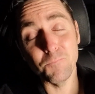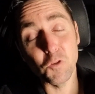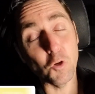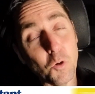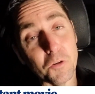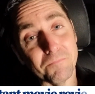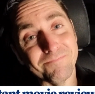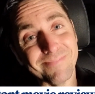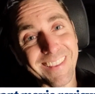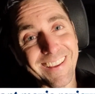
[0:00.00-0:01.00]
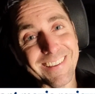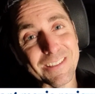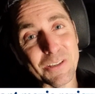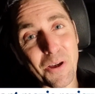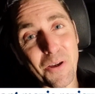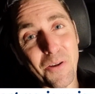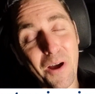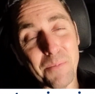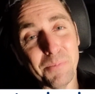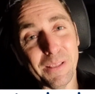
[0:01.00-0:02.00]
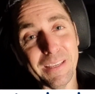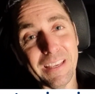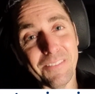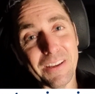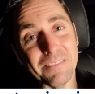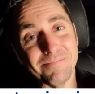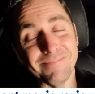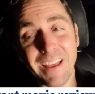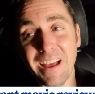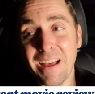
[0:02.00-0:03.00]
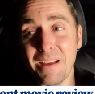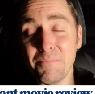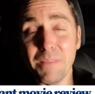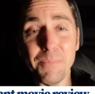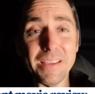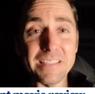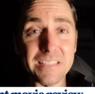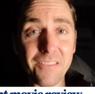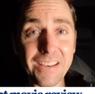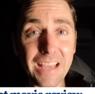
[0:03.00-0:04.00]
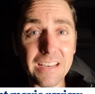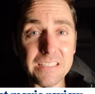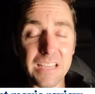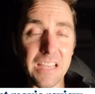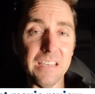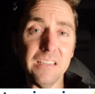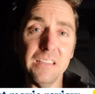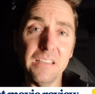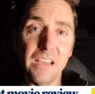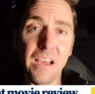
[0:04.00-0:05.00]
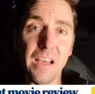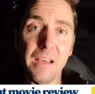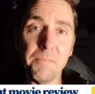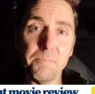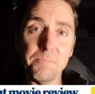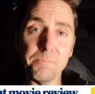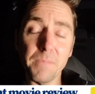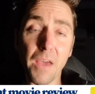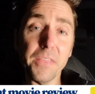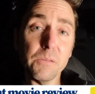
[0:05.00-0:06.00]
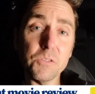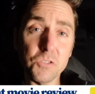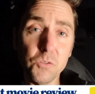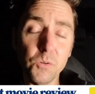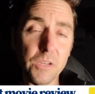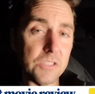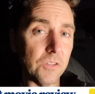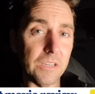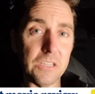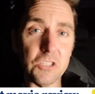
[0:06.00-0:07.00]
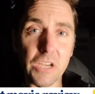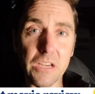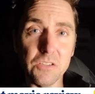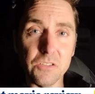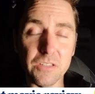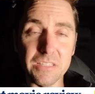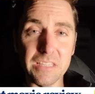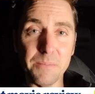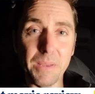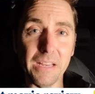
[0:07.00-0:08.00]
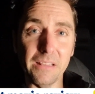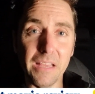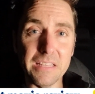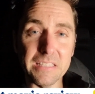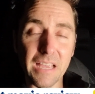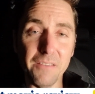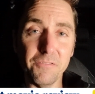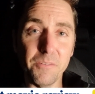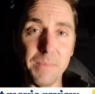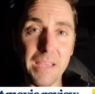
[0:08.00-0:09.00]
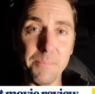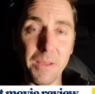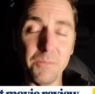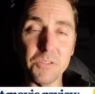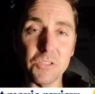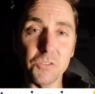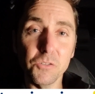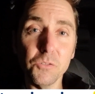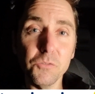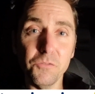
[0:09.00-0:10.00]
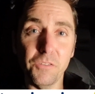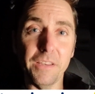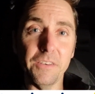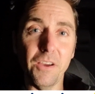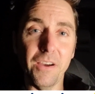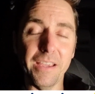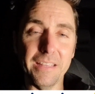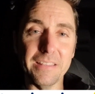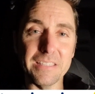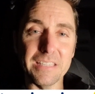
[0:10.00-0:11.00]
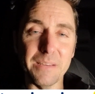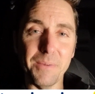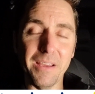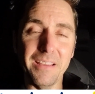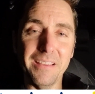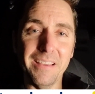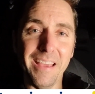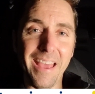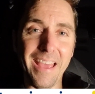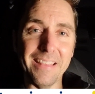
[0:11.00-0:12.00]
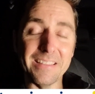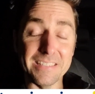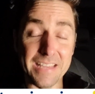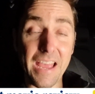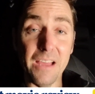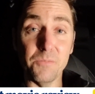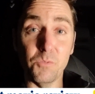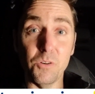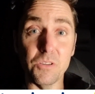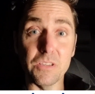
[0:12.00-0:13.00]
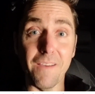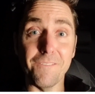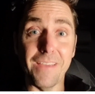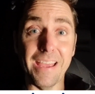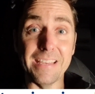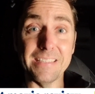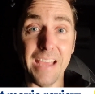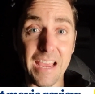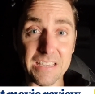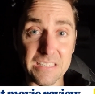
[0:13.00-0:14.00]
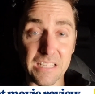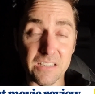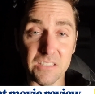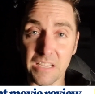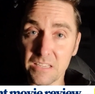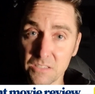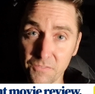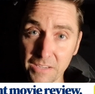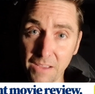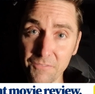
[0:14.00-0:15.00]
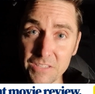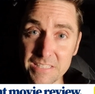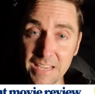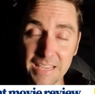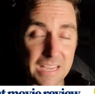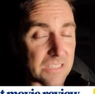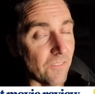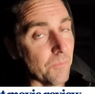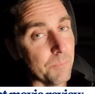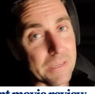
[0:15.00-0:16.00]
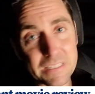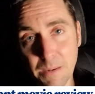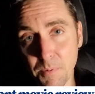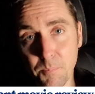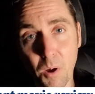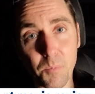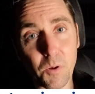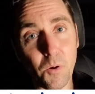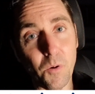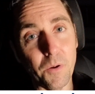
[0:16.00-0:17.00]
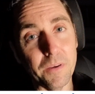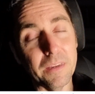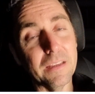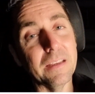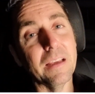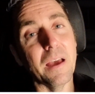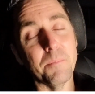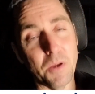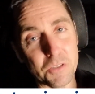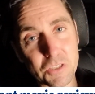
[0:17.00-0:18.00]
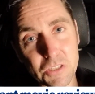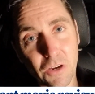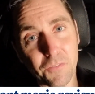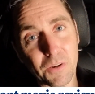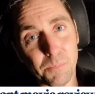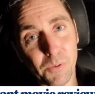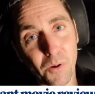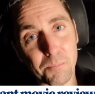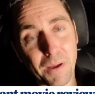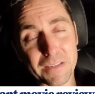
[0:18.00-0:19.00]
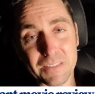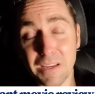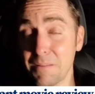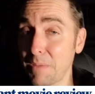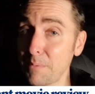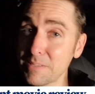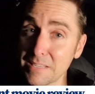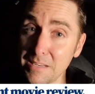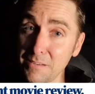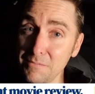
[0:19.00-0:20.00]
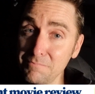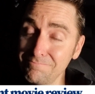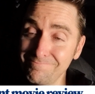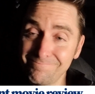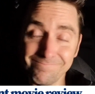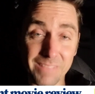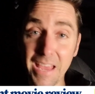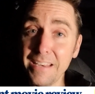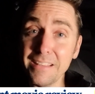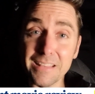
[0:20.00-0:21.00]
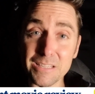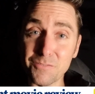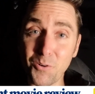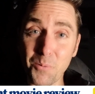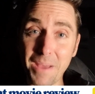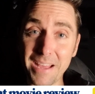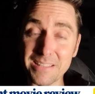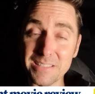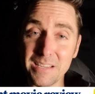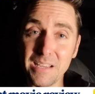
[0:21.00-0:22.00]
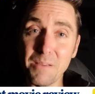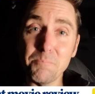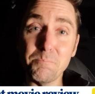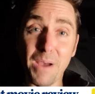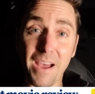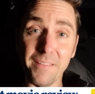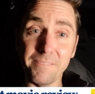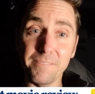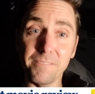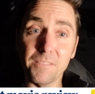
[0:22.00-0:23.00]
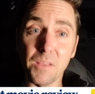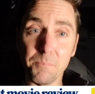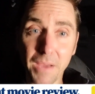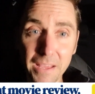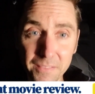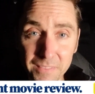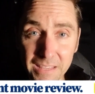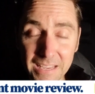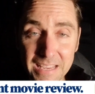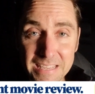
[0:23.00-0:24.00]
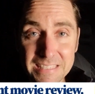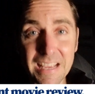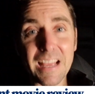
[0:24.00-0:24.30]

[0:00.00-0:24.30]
good. So I'd probably give it maybe a 7 out of 10. I think it was good. It's not going to change the cinematic landscape for me, but it was a good, fun night in the cinema, and the sound was fantastic. So get yourself a comfy seat, get yourself a big tub of popcorn, immerse yourself in a blockbuster, maybe see it in any of these formats. But the main thing is